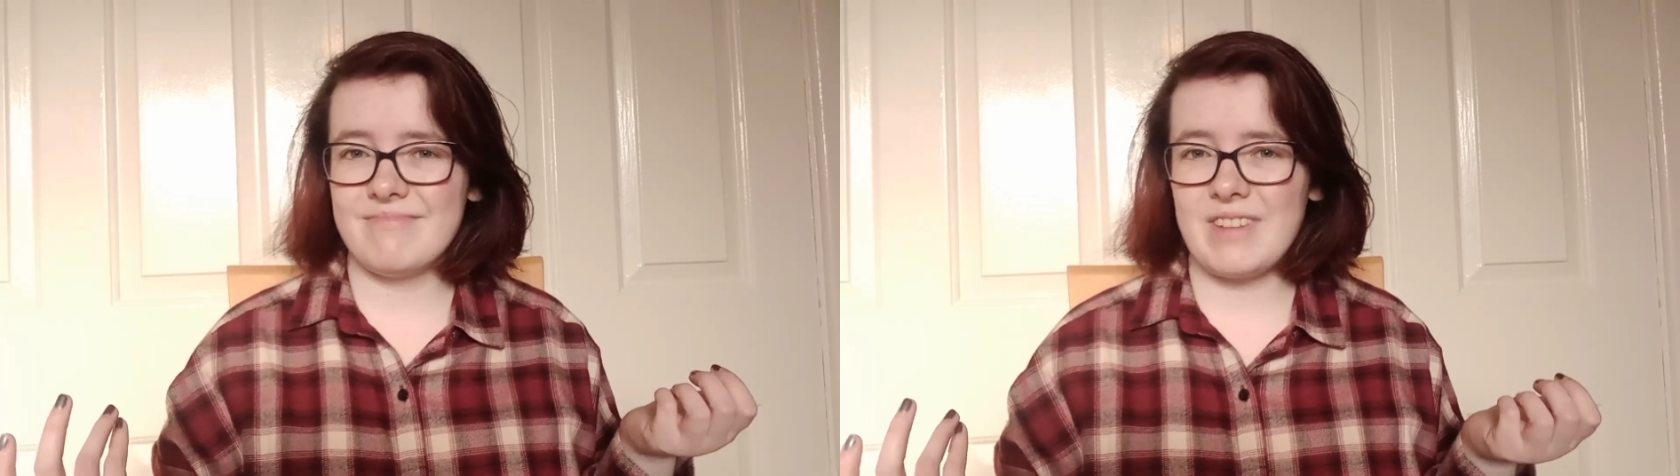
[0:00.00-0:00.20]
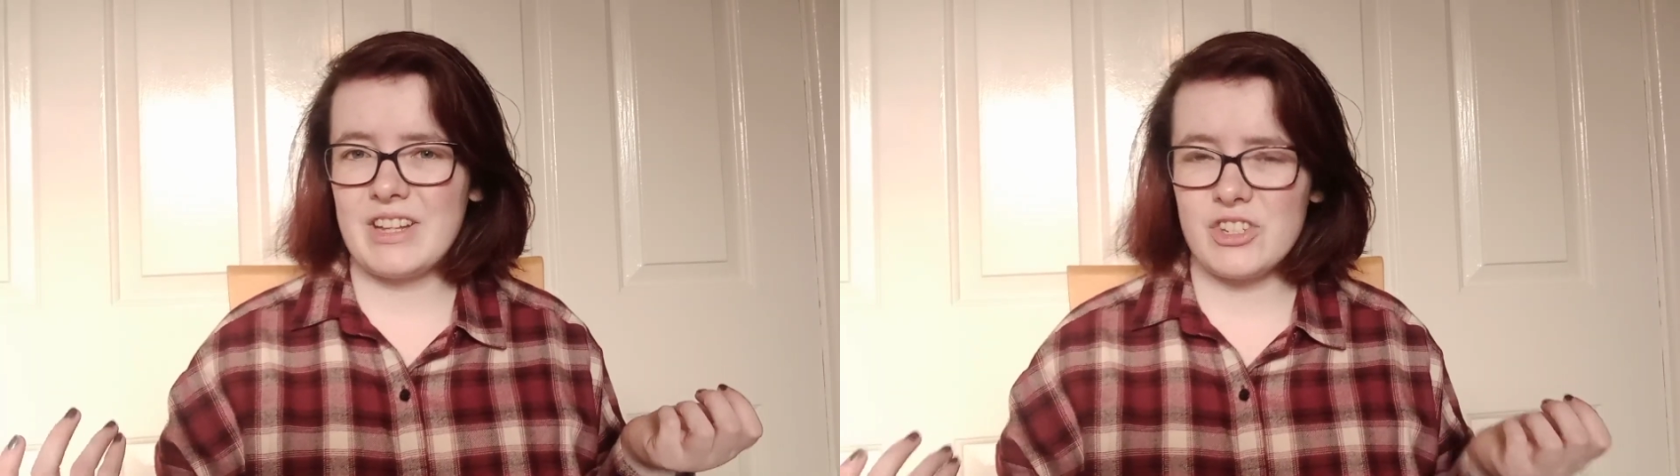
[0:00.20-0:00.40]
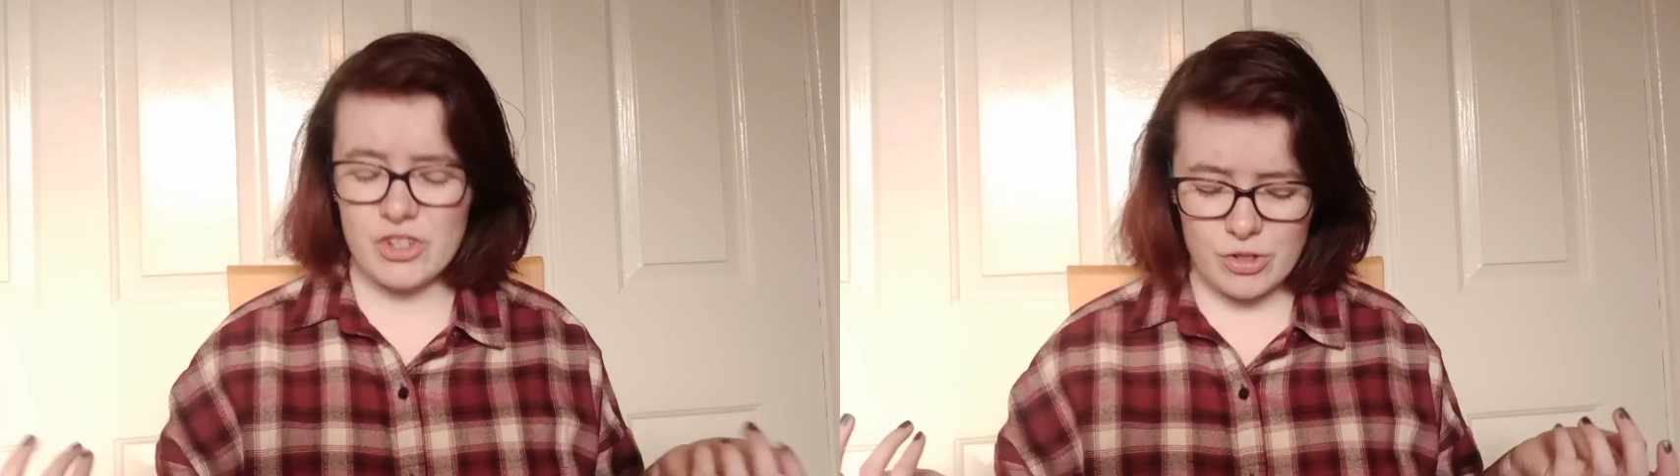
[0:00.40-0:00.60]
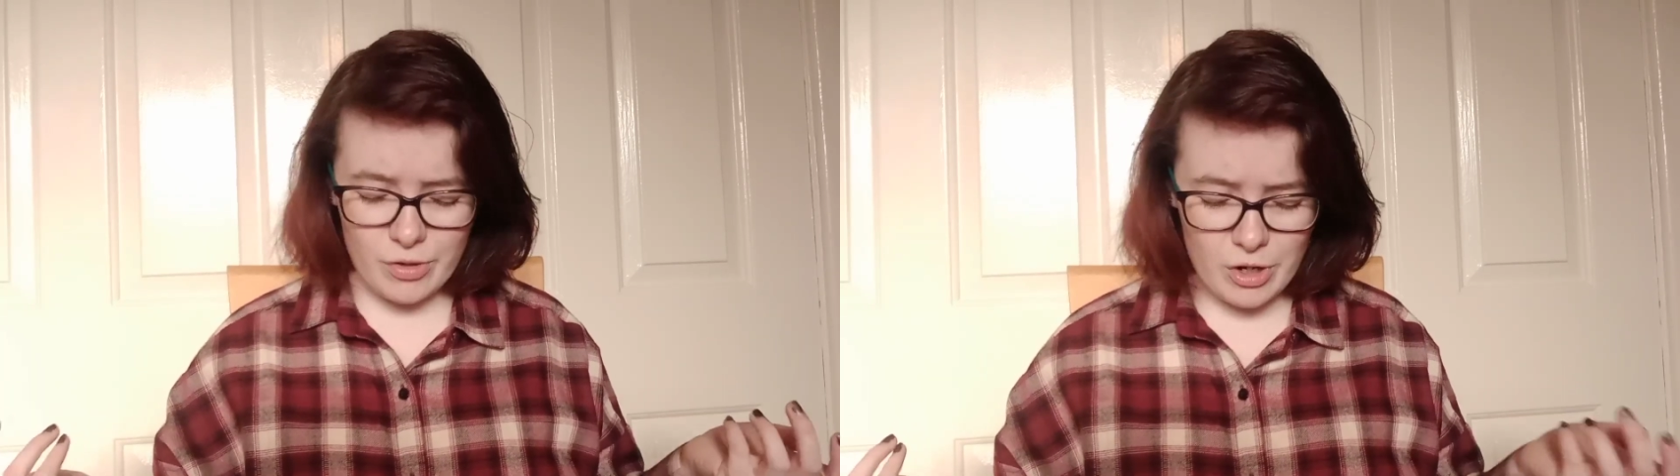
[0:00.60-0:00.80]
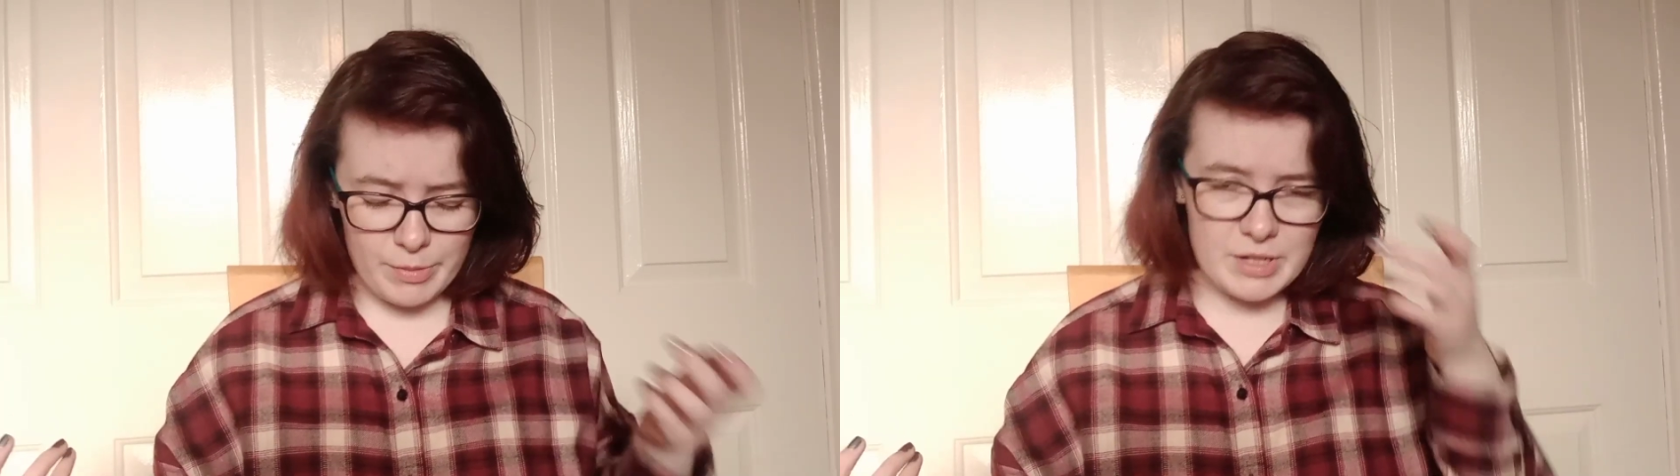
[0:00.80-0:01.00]
it's just too
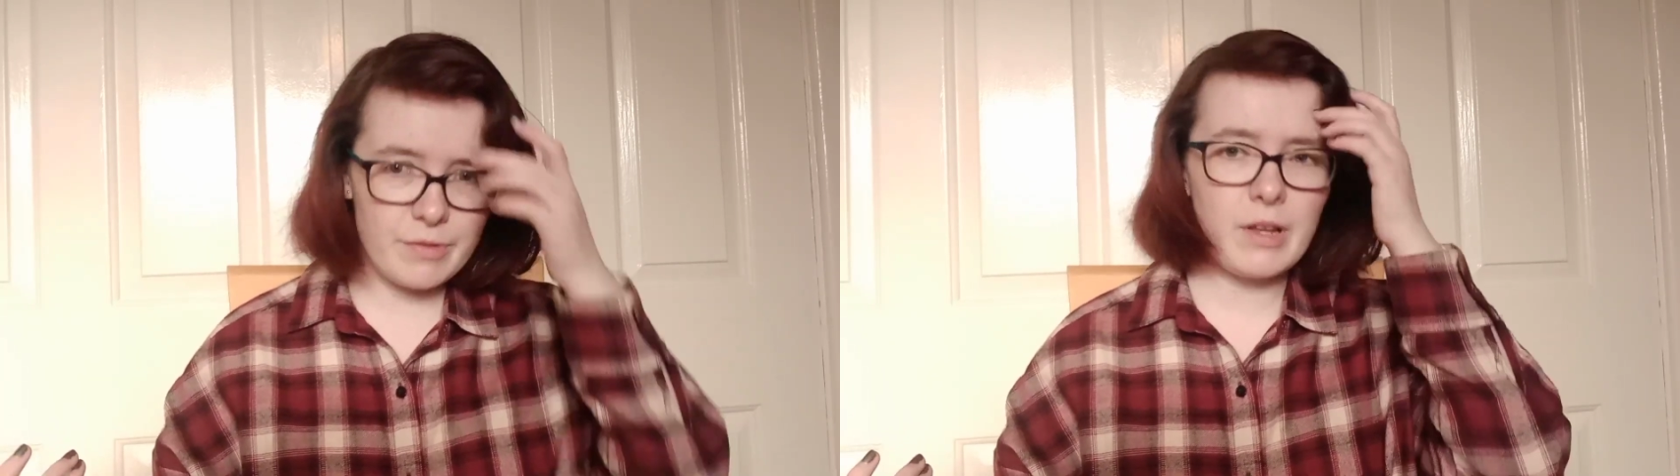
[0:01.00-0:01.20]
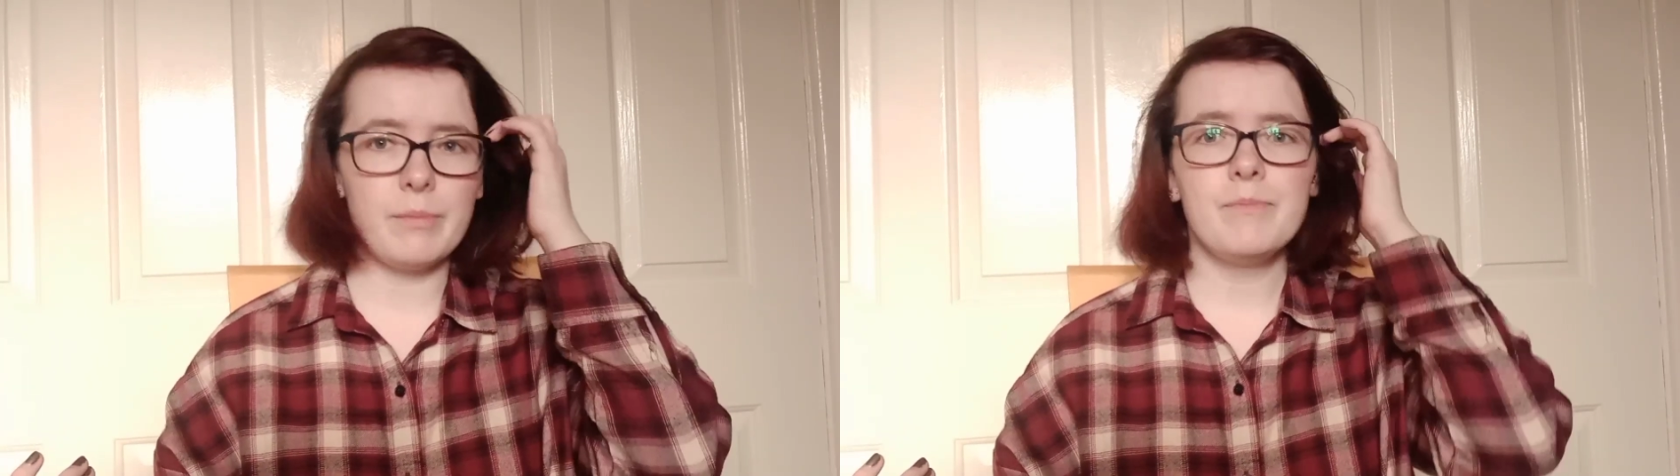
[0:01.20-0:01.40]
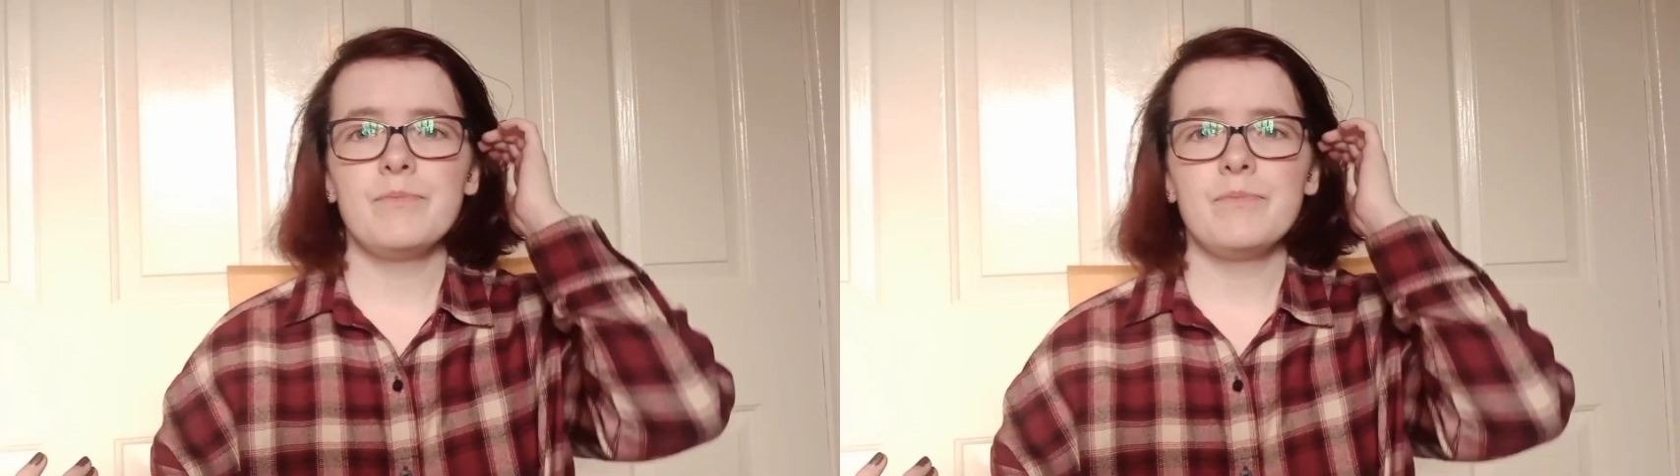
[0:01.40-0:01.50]
gloomy to film.